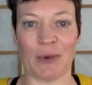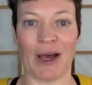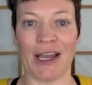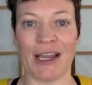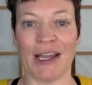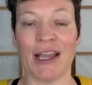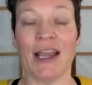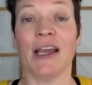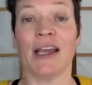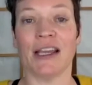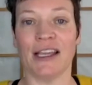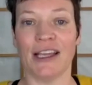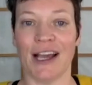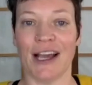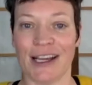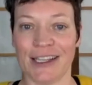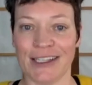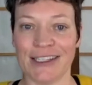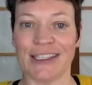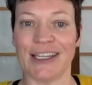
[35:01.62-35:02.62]
by
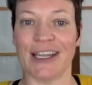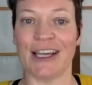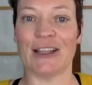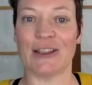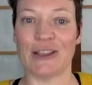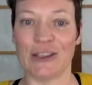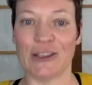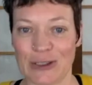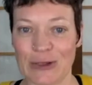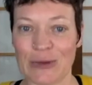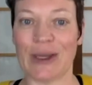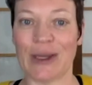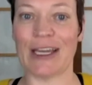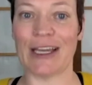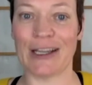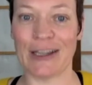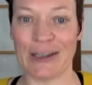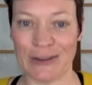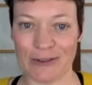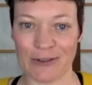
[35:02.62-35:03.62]
yes and the
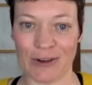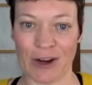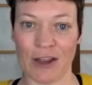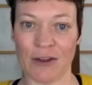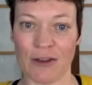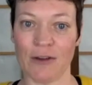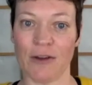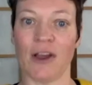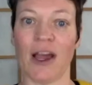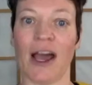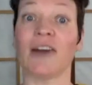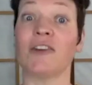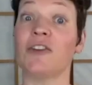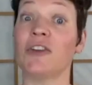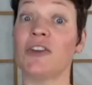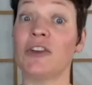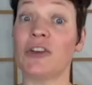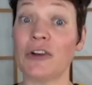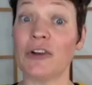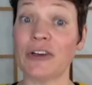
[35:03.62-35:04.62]
doing right
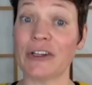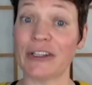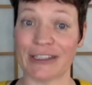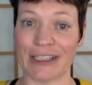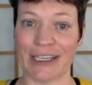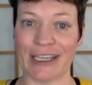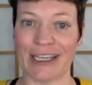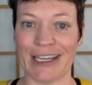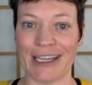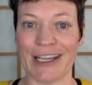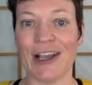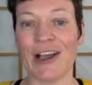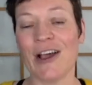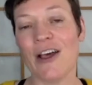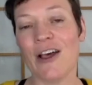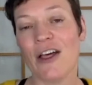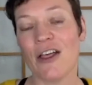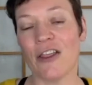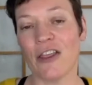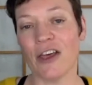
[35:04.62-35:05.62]
externally
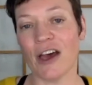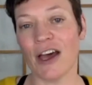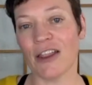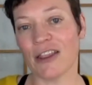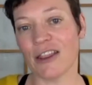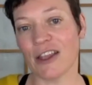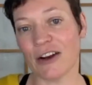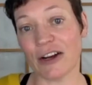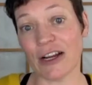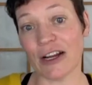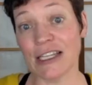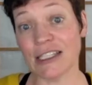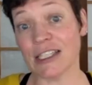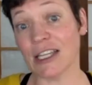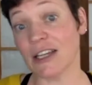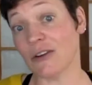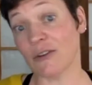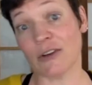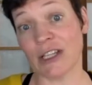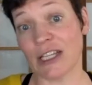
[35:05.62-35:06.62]
then there
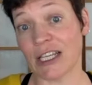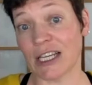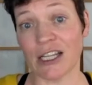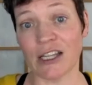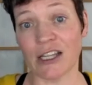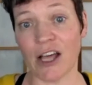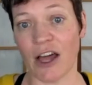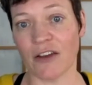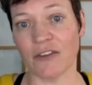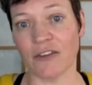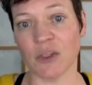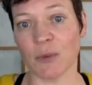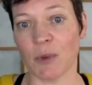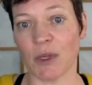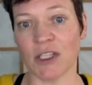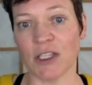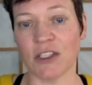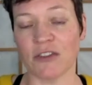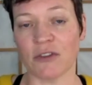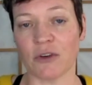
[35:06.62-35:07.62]
isn't really a lot of
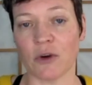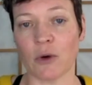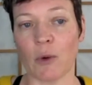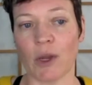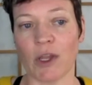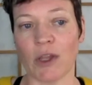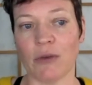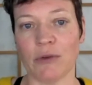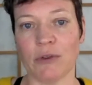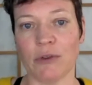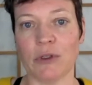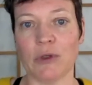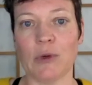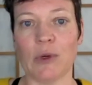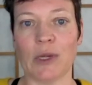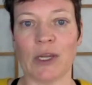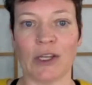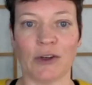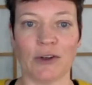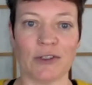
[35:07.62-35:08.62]
space for what you do
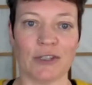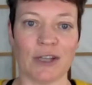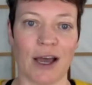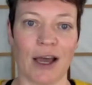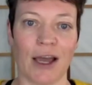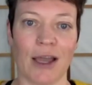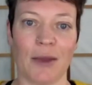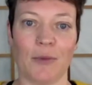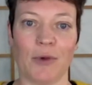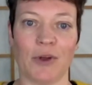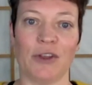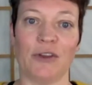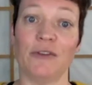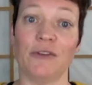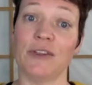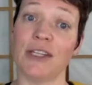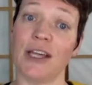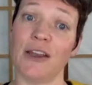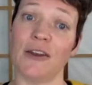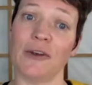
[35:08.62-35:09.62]
in your time when
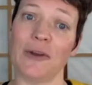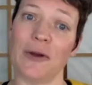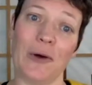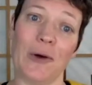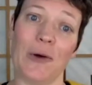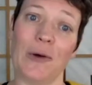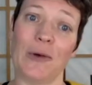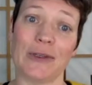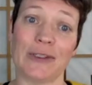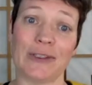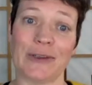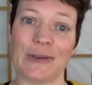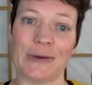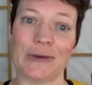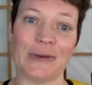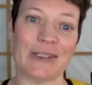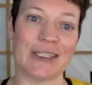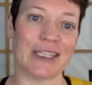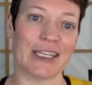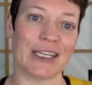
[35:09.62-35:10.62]
you've said no to
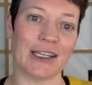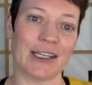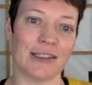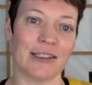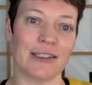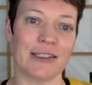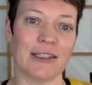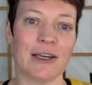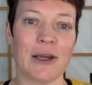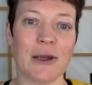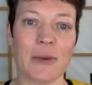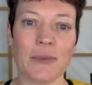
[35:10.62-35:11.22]
those things